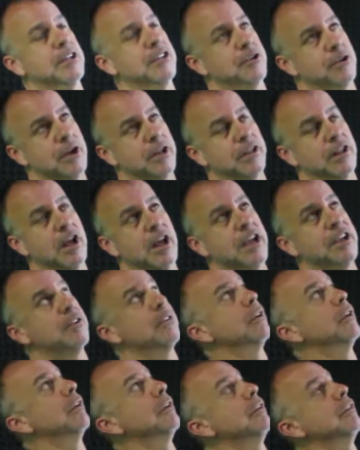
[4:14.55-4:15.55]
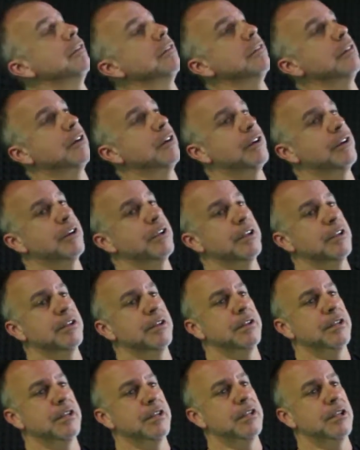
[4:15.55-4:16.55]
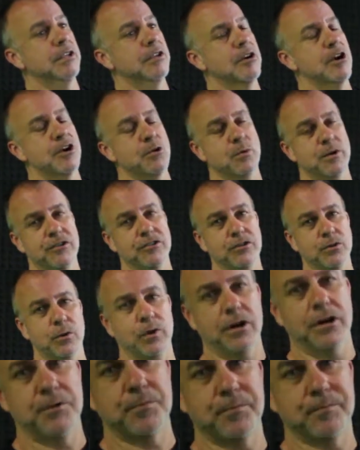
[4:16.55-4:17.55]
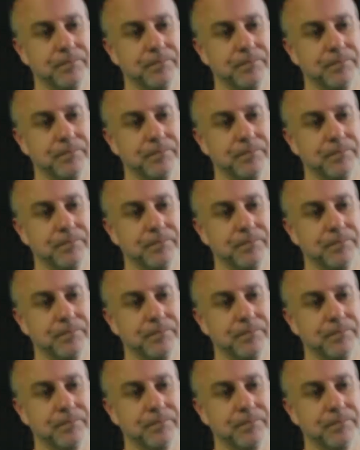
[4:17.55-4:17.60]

either online or or in any hardware store.